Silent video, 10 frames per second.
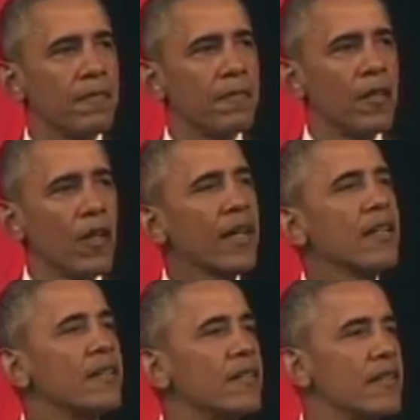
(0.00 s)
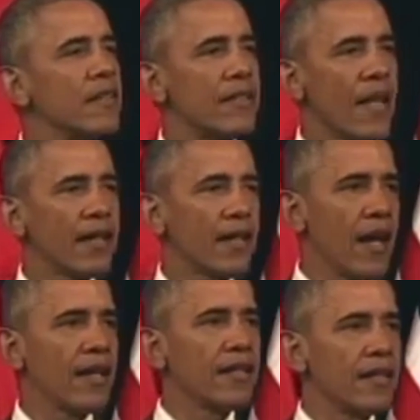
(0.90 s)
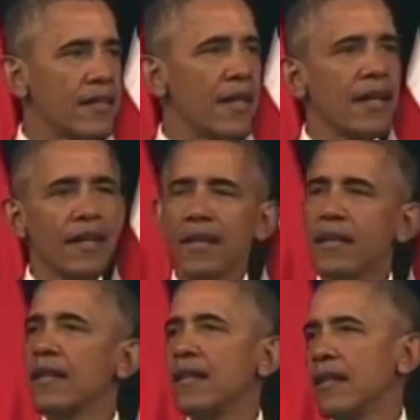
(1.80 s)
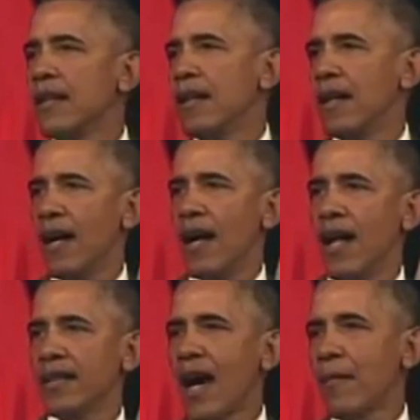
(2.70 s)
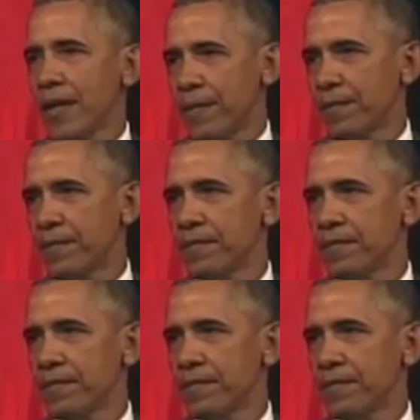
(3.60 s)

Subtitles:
Look at Sandra Lidice Aldama,